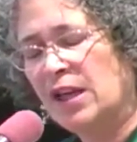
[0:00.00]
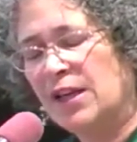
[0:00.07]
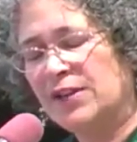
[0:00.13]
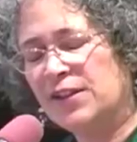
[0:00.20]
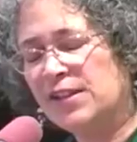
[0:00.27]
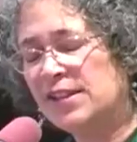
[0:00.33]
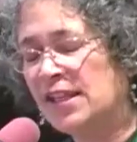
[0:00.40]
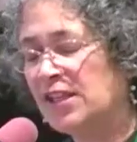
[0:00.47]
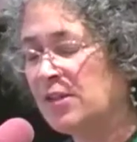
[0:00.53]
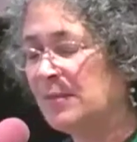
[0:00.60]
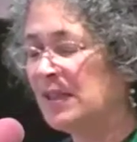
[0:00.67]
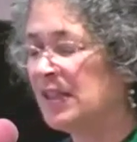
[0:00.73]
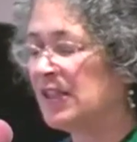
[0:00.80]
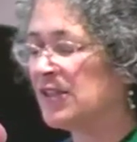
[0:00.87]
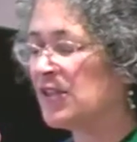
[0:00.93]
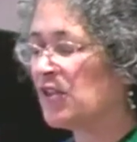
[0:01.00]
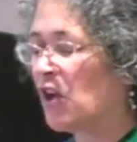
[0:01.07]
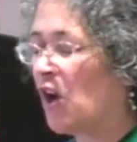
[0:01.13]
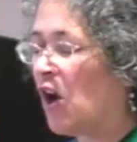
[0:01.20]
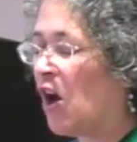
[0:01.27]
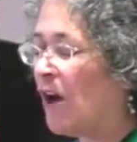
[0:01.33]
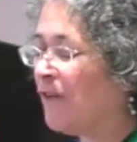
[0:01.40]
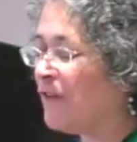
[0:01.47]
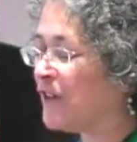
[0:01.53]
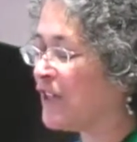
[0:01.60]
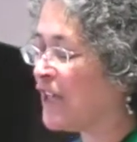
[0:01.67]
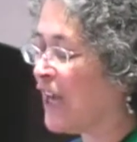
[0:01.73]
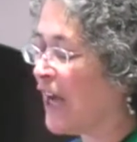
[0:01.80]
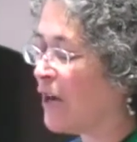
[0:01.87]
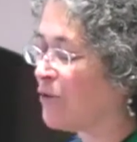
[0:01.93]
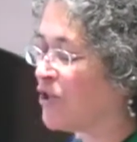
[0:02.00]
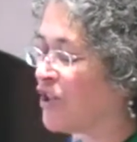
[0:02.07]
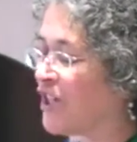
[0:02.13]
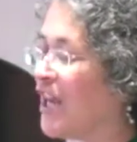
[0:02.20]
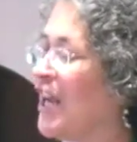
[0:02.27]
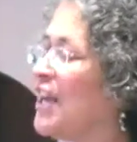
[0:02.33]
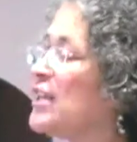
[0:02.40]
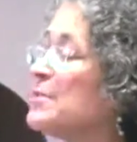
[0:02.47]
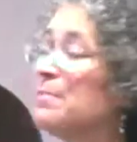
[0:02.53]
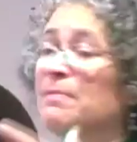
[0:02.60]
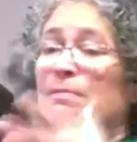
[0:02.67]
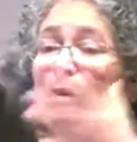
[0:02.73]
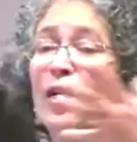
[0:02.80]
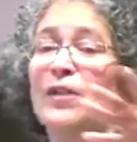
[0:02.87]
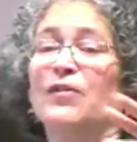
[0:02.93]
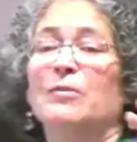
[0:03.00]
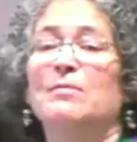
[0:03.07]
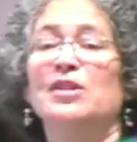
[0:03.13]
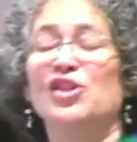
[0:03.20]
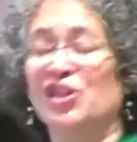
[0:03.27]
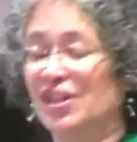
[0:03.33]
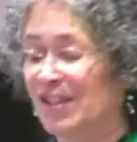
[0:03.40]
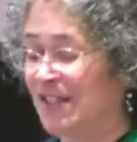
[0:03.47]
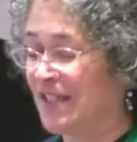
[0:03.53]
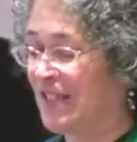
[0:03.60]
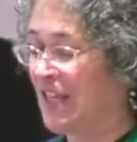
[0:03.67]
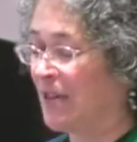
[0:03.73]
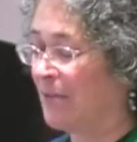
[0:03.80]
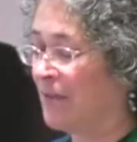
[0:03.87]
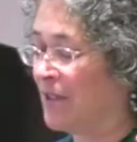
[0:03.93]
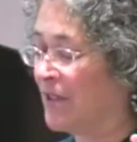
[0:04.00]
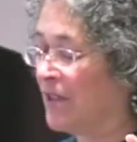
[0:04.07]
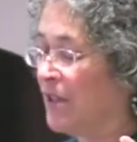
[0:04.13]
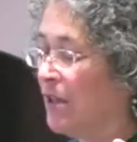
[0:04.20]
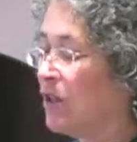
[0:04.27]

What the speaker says: And this sentiment is often couched as part of a mission statement,